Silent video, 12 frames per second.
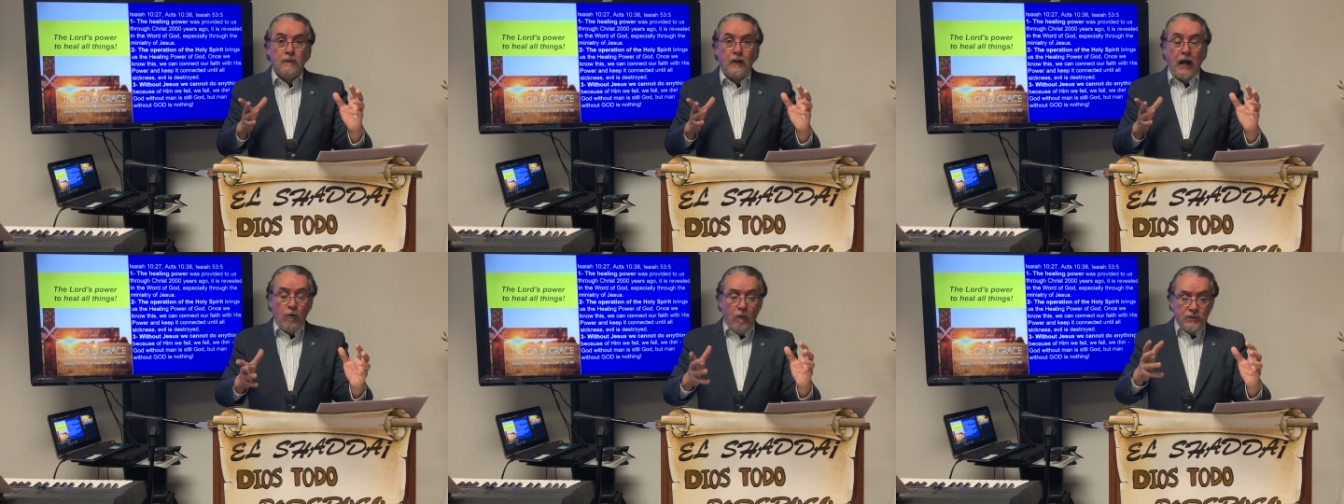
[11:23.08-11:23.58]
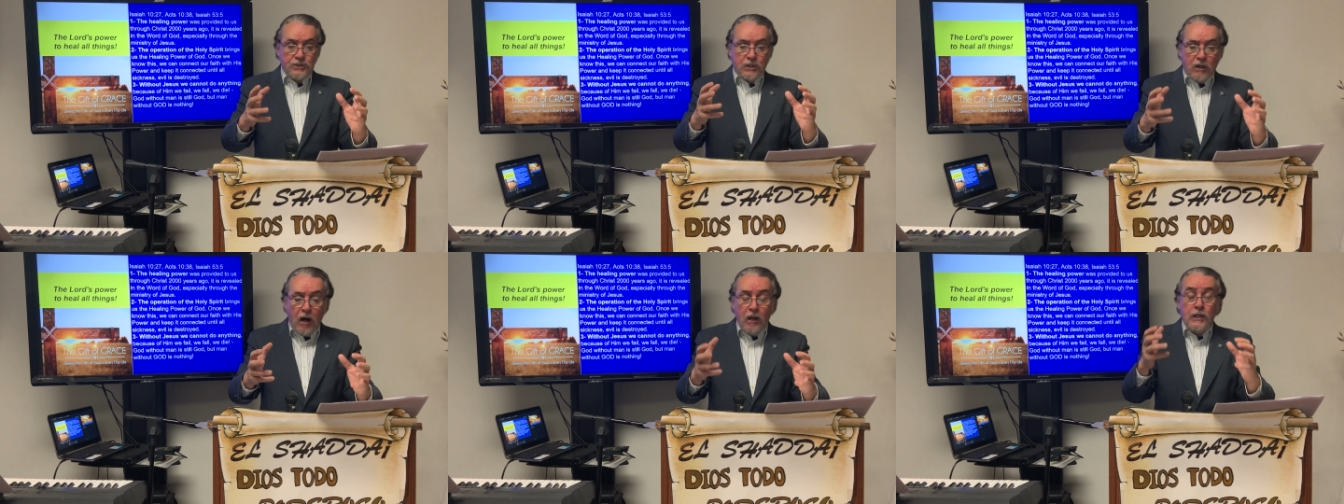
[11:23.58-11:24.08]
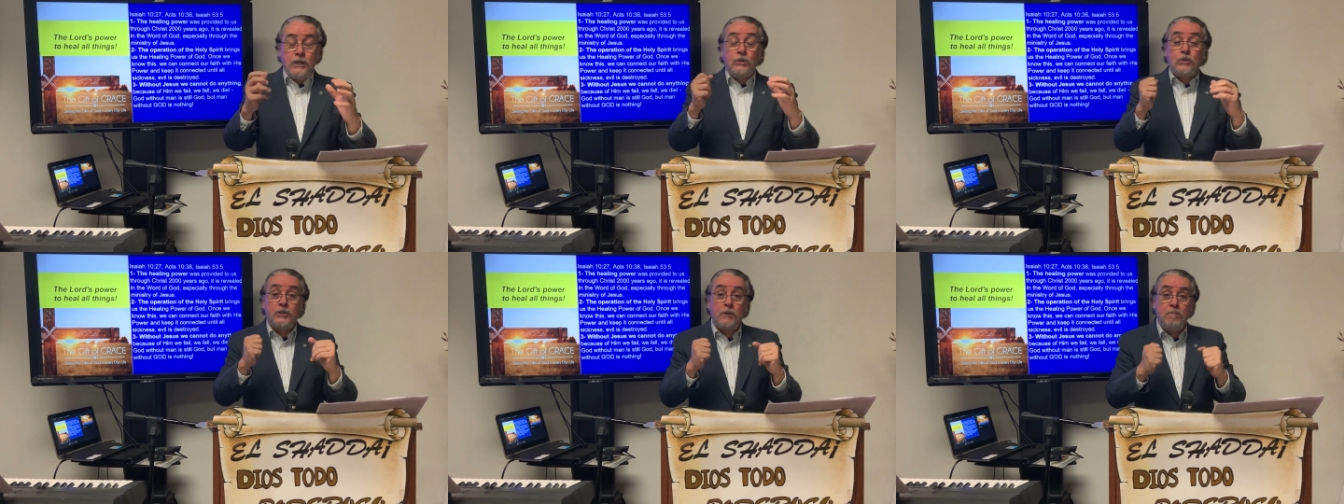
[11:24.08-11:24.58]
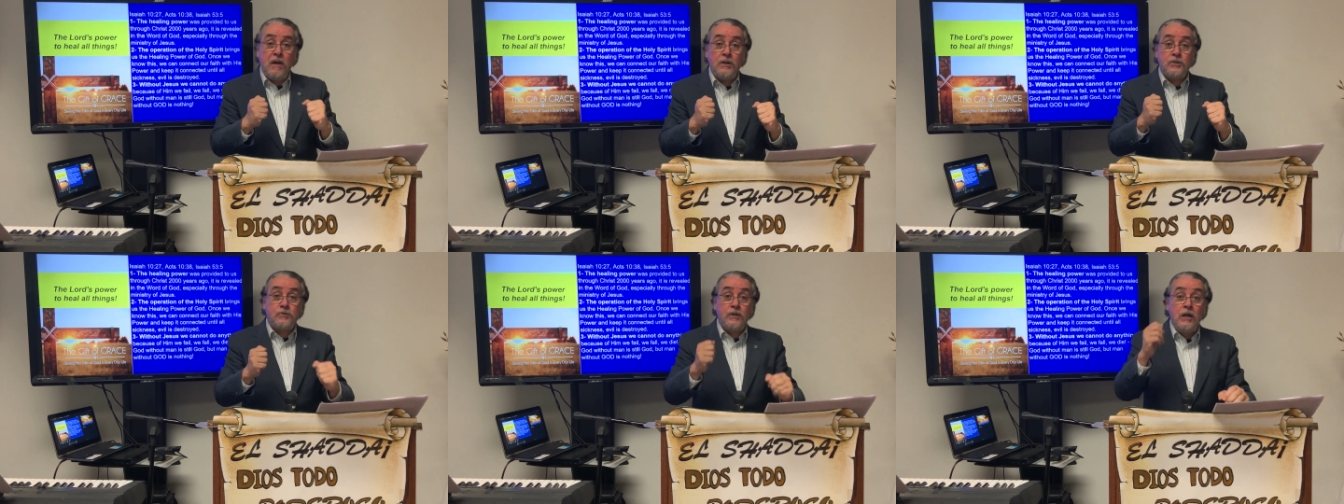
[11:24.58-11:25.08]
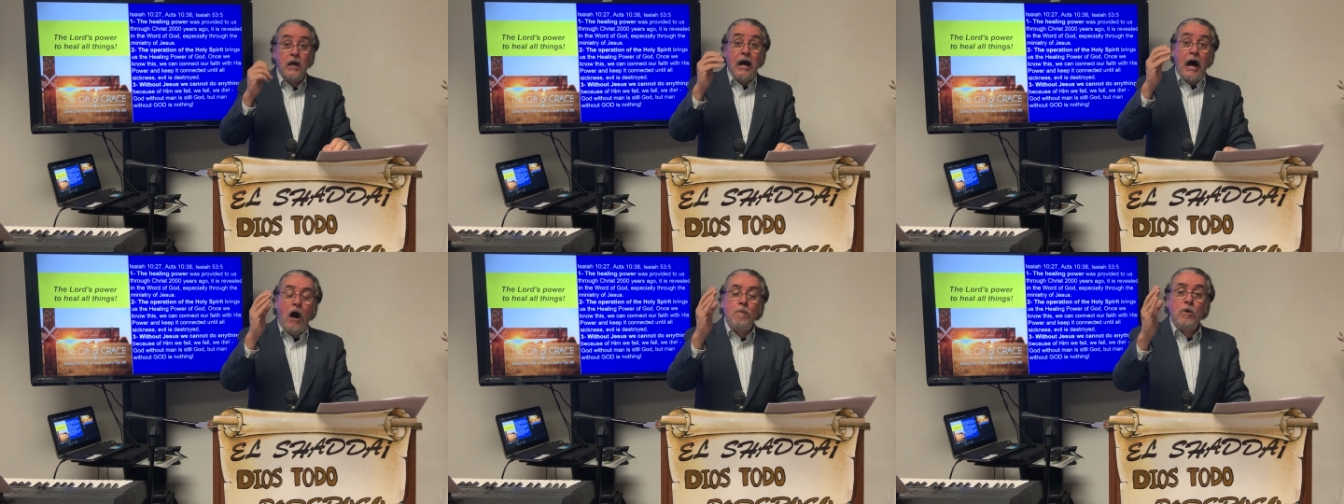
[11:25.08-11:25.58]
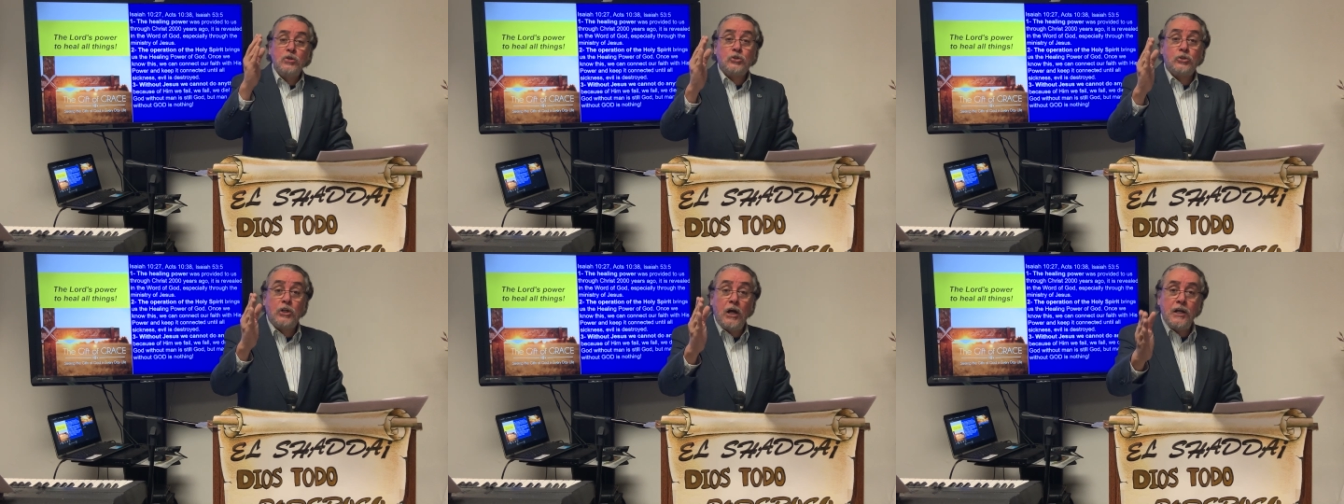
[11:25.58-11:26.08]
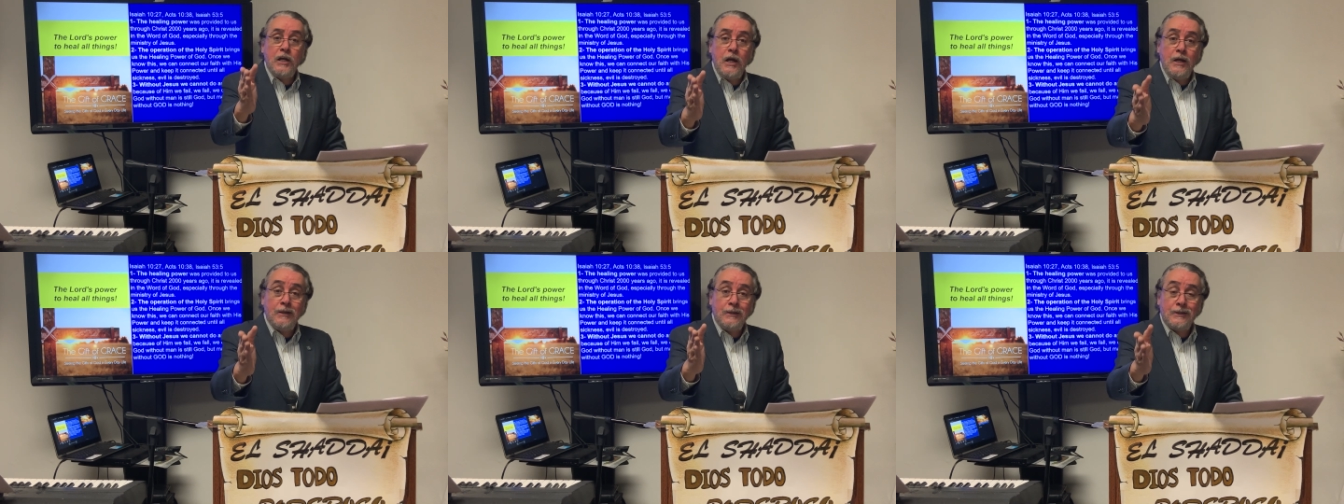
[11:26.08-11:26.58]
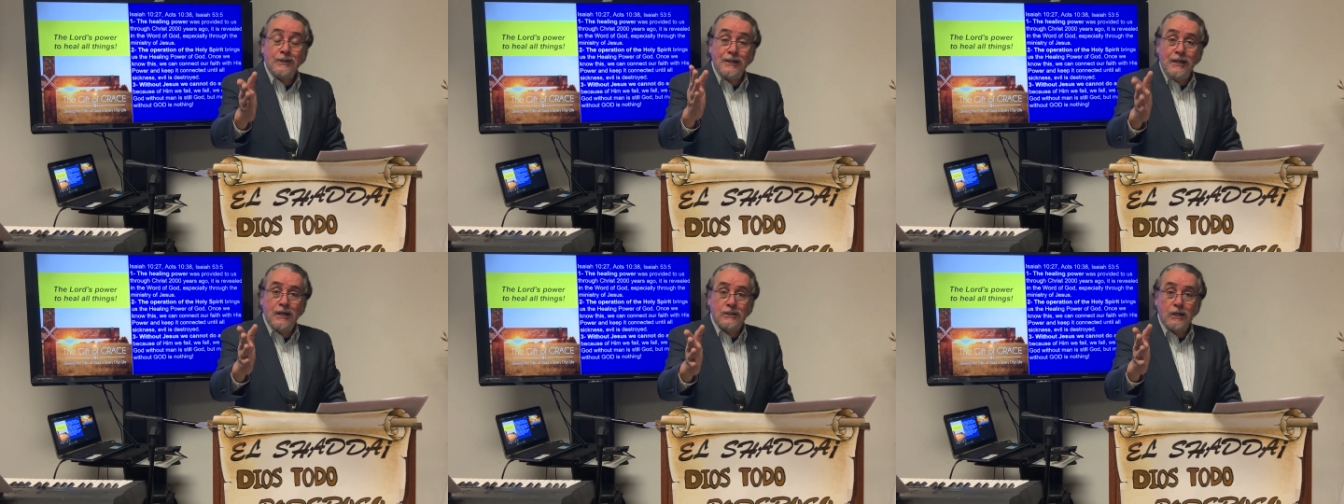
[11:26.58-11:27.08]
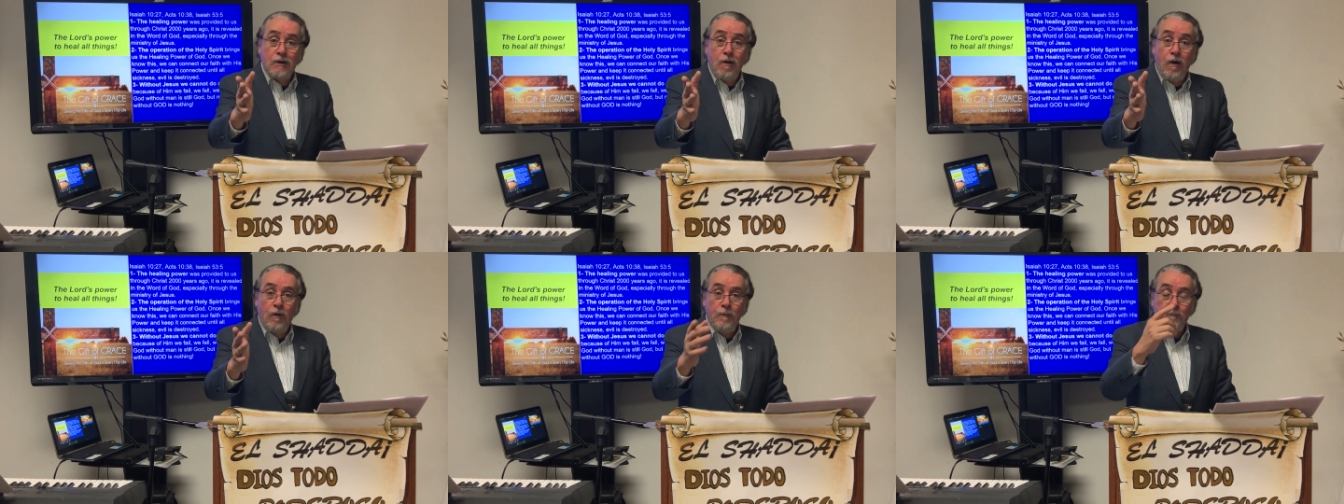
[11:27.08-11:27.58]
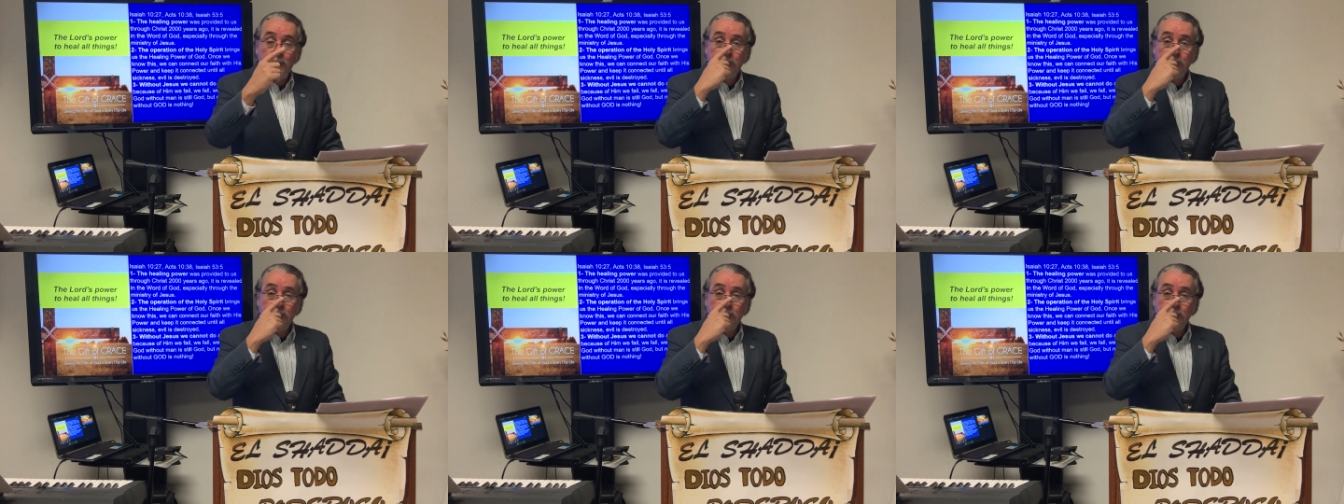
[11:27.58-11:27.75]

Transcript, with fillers: I was calling to the ministry almost 38 years ago.